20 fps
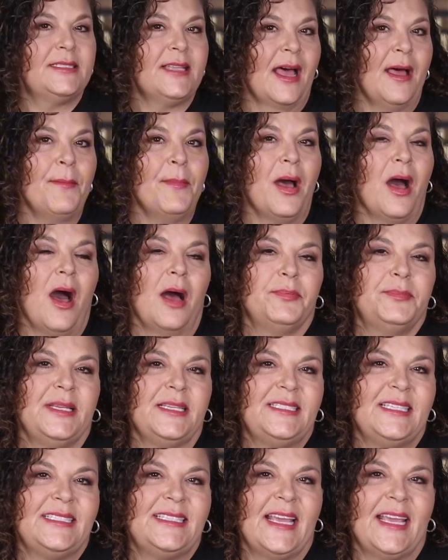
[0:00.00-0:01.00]
Some
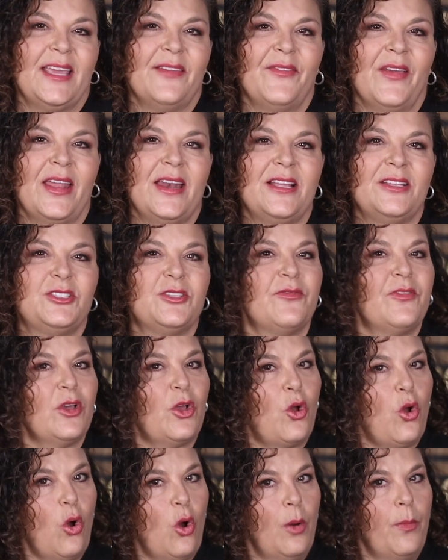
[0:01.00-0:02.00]
opted to take advantage of the
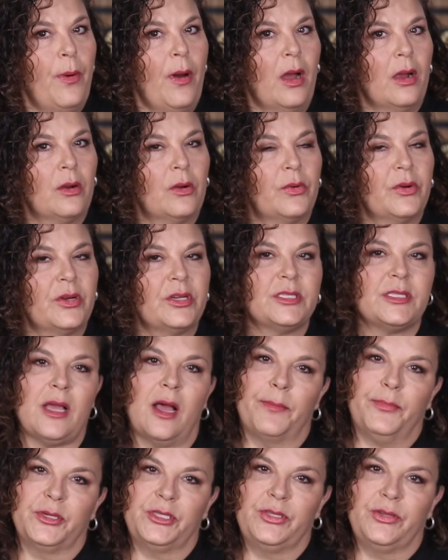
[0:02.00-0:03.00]
co-borrower's
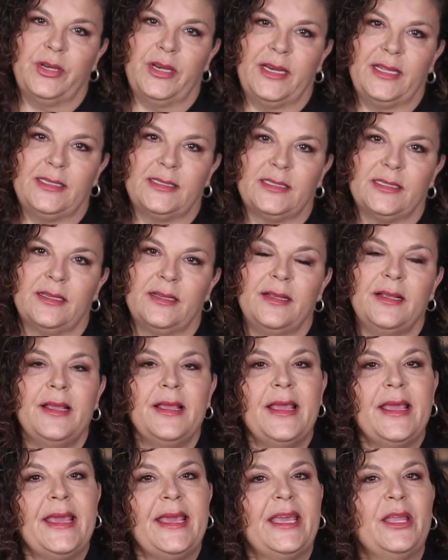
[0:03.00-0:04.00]
opportunity
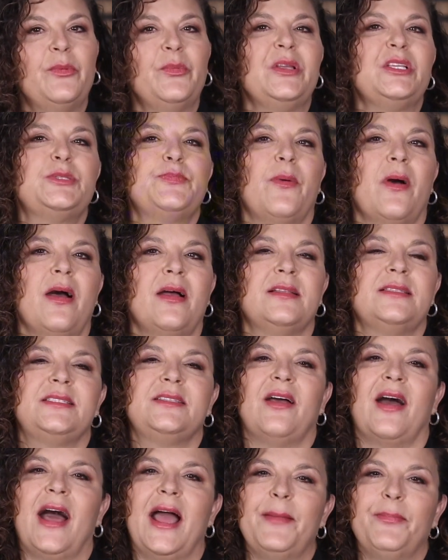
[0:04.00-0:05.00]
in response
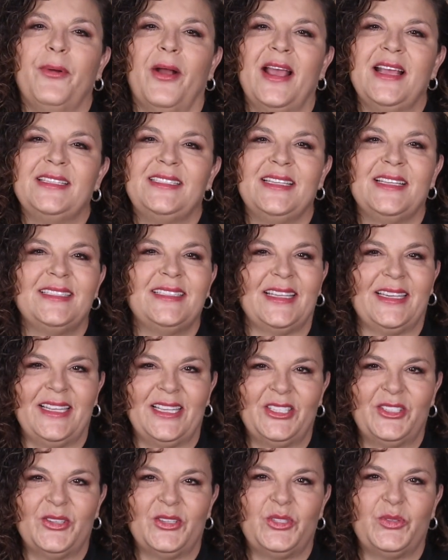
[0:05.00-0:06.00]
to high prices and
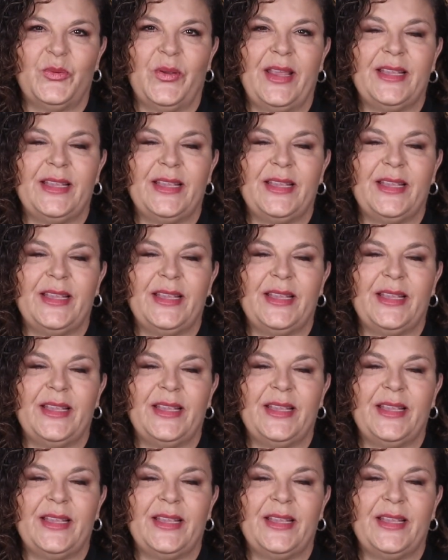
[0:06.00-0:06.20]
interest